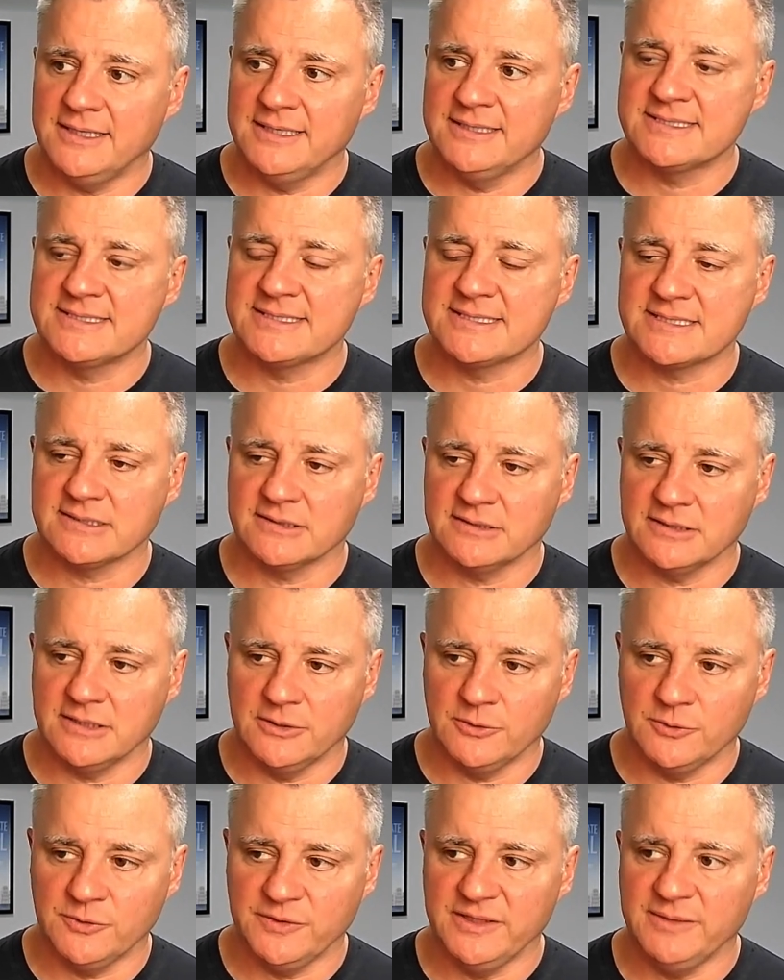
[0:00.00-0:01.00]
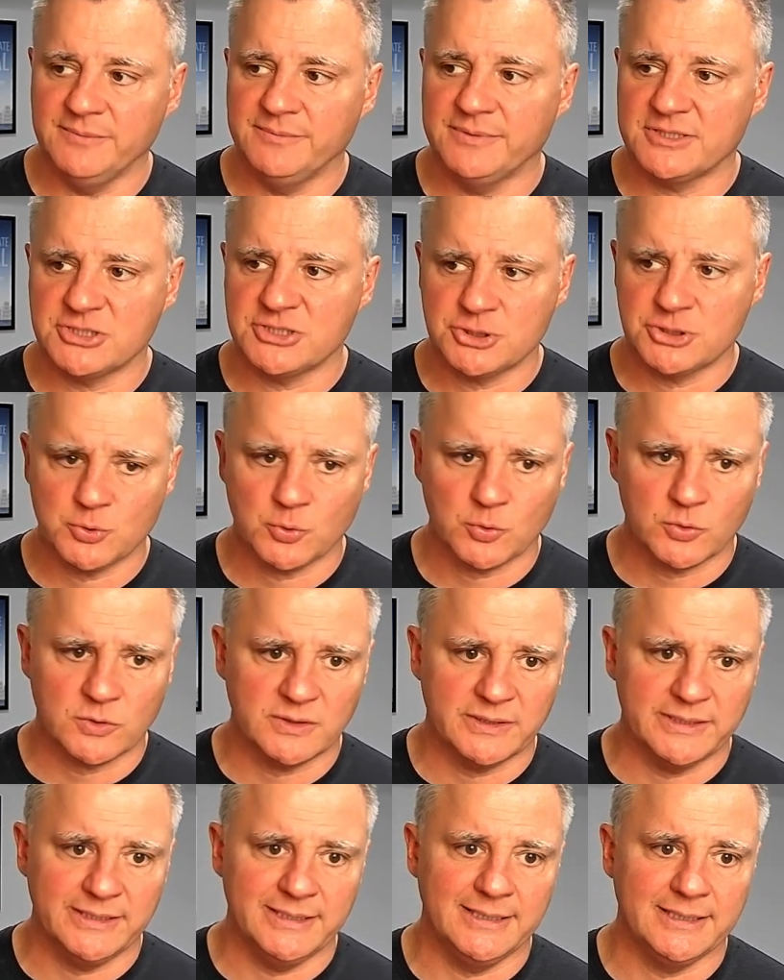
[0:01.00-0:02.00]
is slowly but
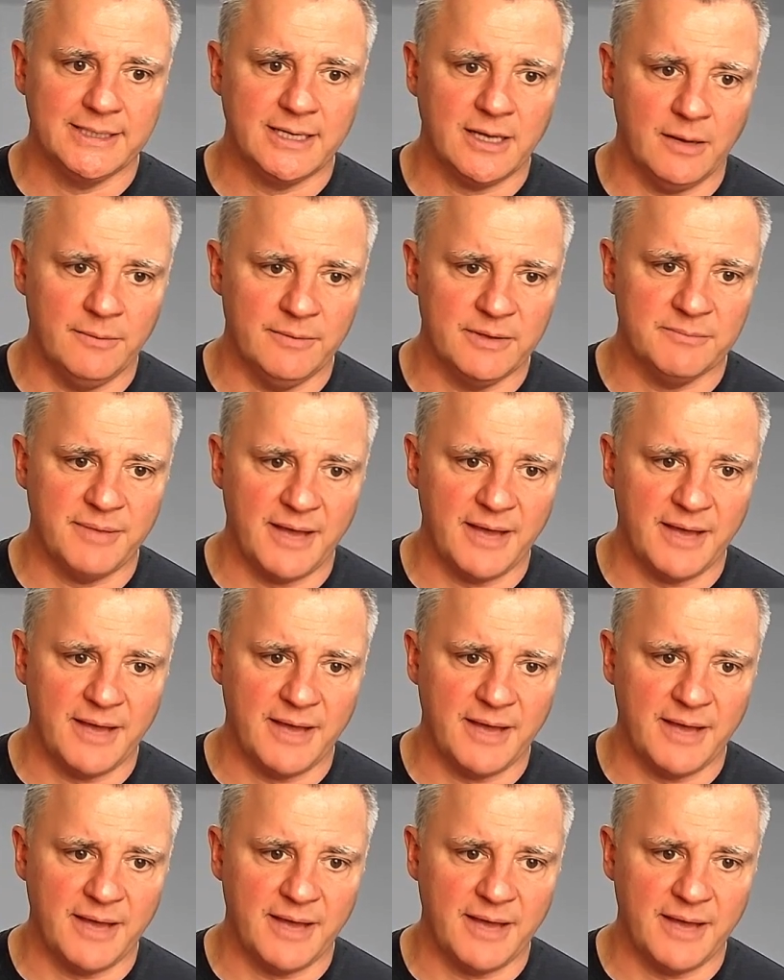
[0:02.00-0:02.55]
surely coming